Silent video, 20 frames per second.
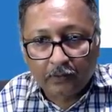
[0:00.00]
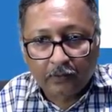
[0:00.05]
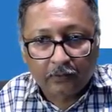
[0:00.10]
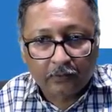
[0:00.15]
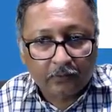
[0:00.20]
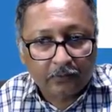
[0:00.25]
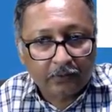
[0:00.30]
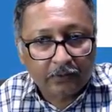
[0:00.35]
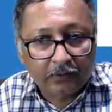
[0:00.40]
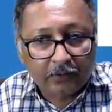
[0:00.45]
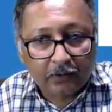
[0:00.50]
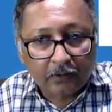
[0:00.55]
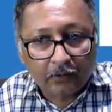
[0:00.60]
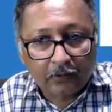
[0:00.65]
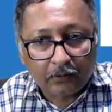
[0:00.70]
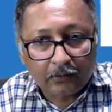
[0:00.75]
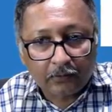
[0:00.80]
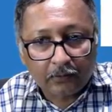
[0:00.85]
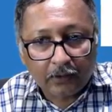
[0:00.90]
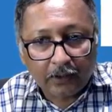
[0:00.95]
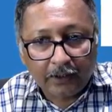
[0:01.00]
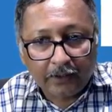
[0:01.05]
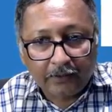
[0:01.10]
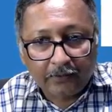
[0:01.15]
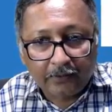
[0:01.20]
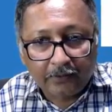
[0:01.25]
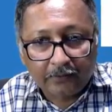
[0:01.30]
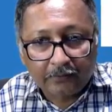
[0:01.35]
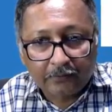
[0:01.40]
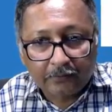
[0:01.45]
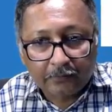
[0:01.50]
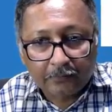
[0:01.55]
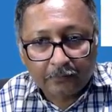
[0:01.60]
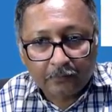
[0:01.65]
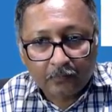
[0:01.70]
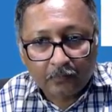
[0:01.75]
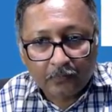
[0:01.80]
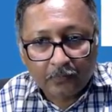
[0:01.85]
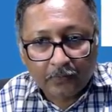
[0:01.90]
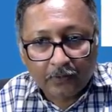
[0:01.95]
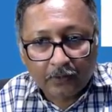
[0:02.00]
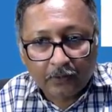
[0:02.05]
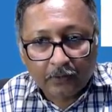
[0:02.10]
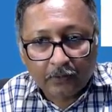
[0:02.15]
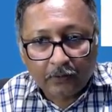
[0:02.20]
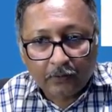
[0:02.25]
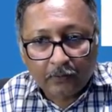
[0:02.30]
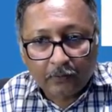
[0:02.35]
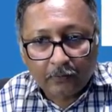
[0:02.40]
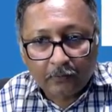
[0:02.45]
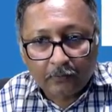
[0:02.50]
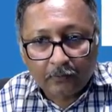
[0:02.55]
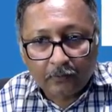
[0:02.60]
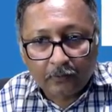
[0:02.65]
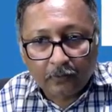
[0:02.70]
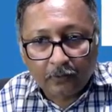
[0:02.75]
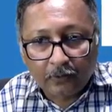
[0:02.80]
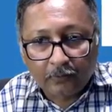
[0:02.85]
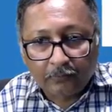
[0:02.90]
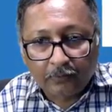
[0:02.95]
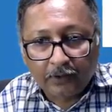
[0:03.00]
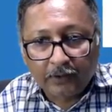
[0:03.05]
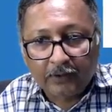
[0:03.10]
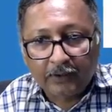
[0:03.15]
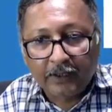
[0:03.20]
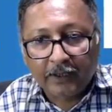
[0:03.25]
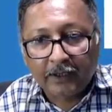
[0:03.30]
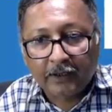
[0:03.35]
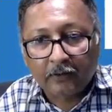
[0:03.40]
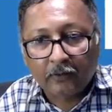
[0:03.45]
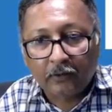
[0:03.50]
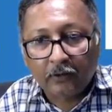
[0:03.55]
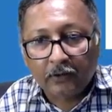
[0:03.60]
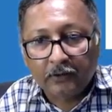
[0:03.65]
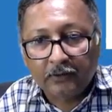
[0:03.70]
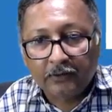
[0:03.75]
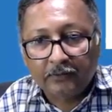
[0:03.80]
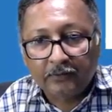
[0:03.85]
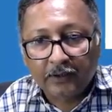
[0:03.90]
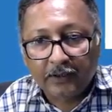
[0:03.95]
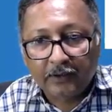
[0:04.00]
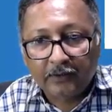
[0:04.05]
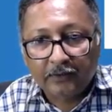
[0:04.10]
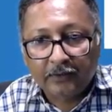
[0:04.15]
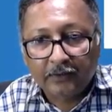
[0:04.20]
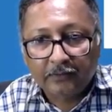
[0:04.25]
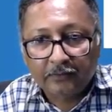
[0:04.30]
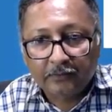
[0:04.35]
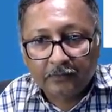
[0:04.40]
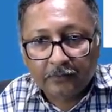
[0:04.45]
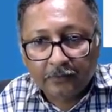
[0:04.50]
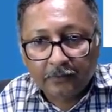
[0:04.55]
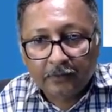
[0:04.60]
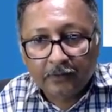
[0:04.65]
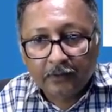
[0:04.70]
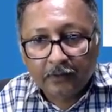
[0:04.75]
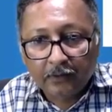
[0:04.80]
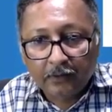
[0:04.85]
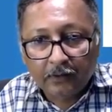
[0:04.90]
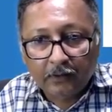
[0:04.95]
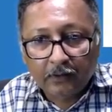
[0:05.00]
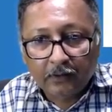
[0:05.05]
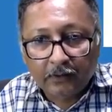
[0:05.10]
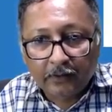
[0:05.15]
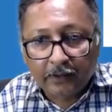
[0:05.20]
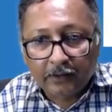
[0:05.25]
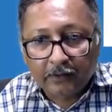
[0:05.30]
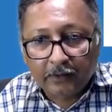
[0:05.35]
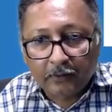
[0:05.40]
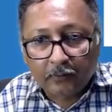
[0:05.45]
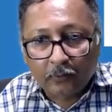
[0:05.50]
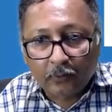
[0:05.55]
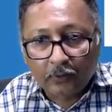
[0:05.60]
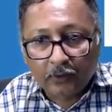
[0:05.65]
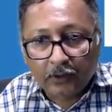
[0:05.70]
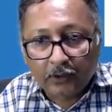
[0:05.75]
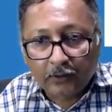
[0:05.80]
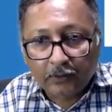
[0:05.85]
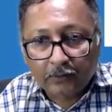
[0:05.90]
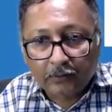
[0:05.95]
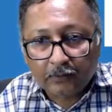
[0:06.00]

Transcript: So these are all entries. So if we take all these entries, take the total.